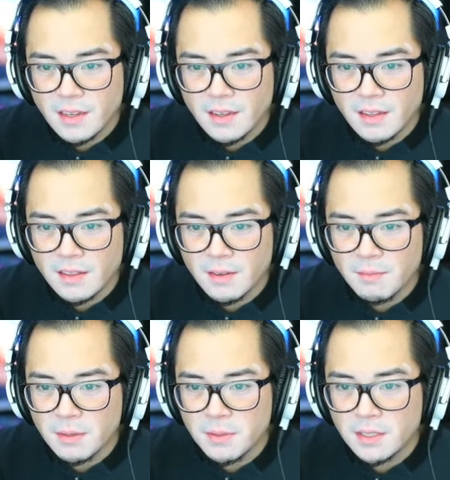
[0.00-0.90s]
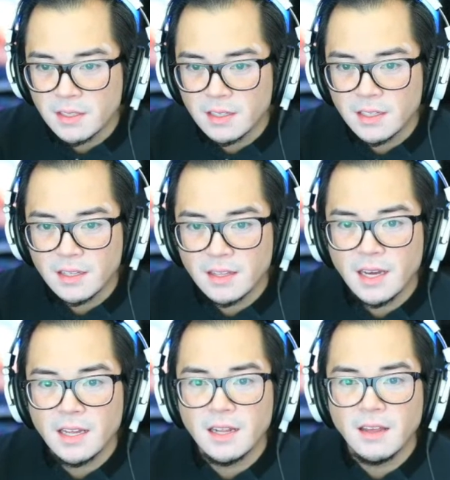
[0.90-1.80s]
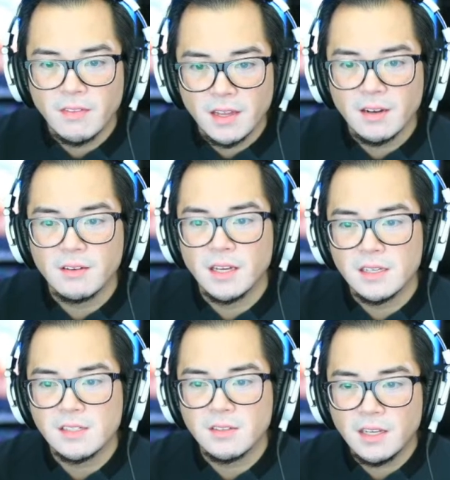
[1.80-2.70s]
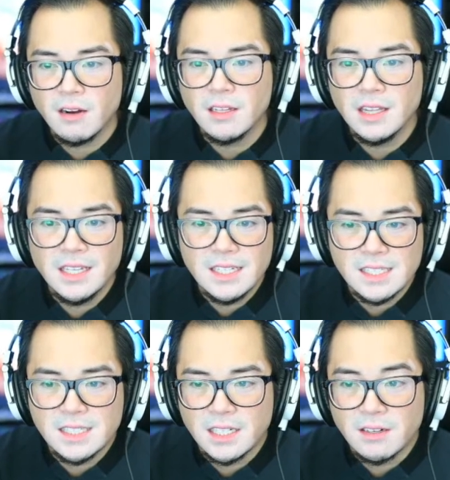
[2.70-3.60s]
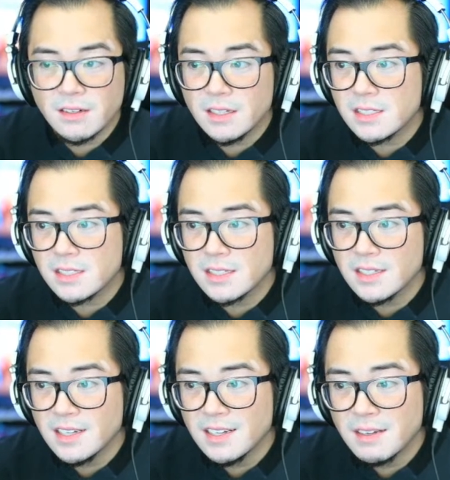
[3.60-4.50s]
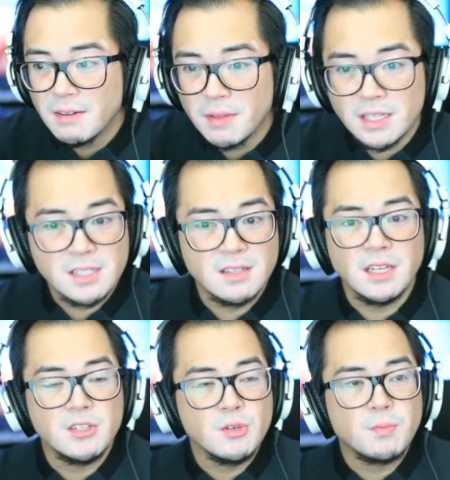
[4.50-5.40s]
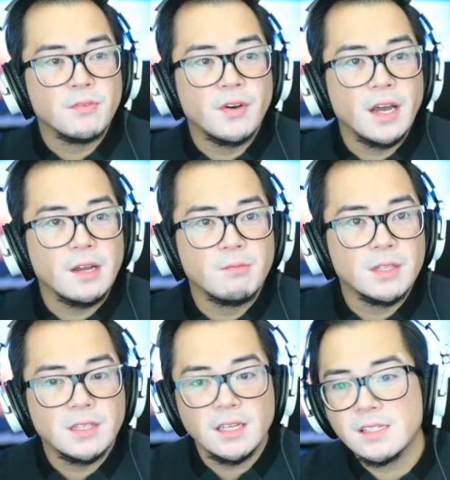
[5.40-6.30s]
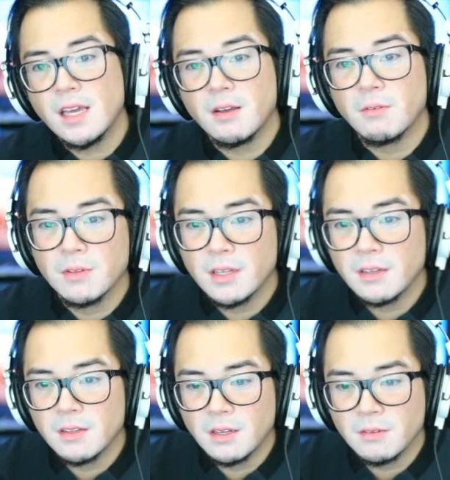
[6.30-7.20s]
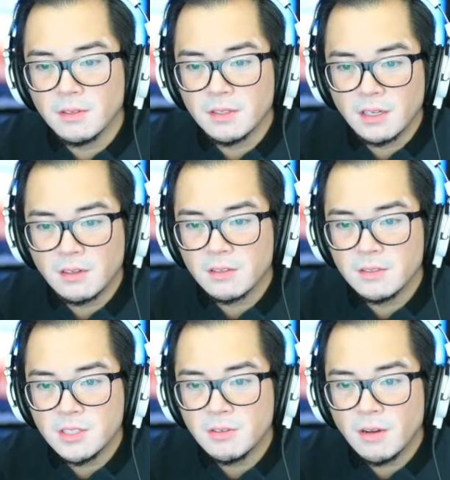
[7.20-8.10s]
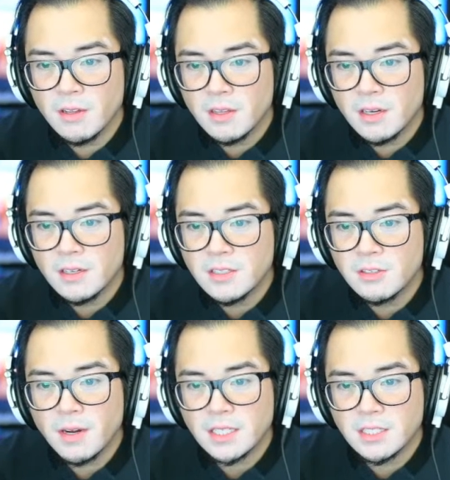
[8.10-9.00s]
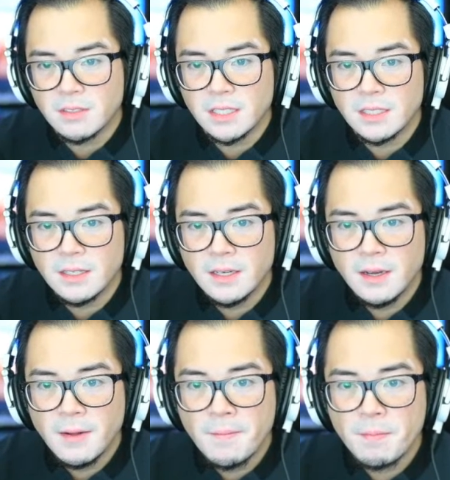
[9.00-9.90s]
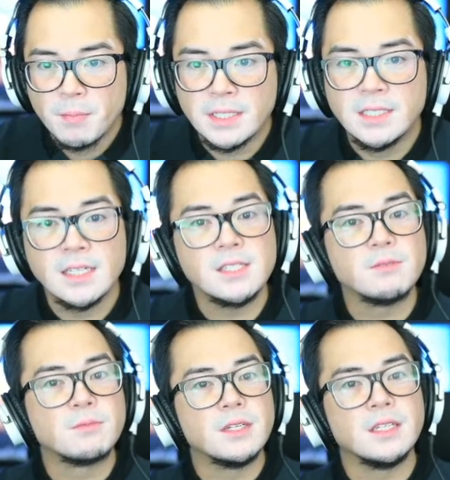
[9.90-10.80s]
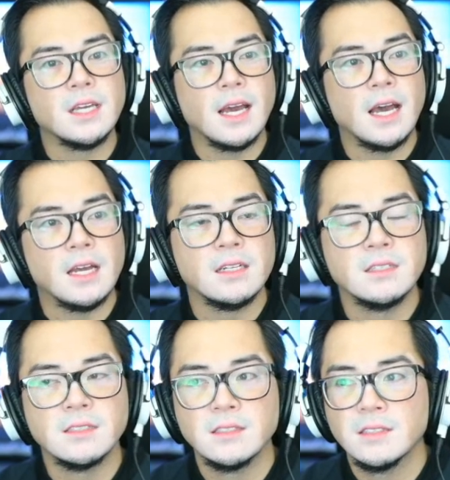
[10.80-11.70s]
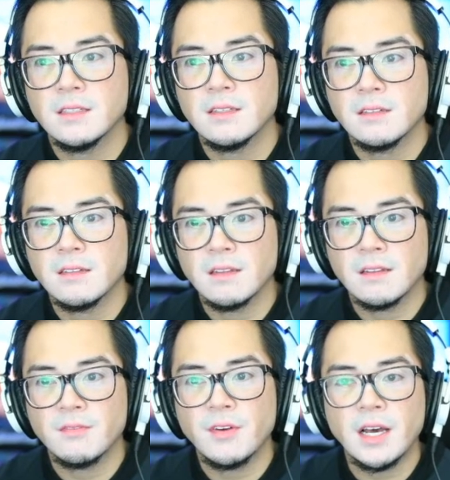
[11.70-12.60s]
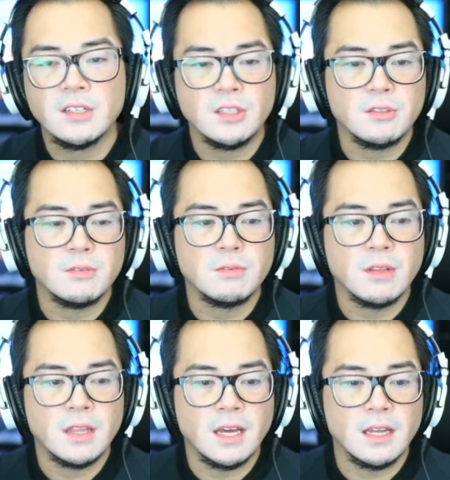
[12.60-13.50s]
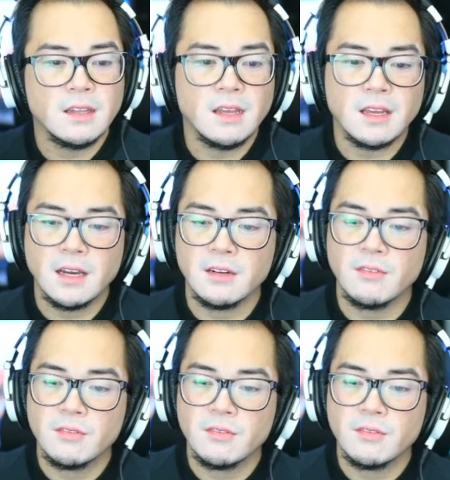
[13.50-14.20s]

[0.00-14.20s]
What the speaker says: and then maybe you can click that, and then okay, so they are listed here. They do provide what they say. Well, they will include you on their directory, but does it really add the value that they kind of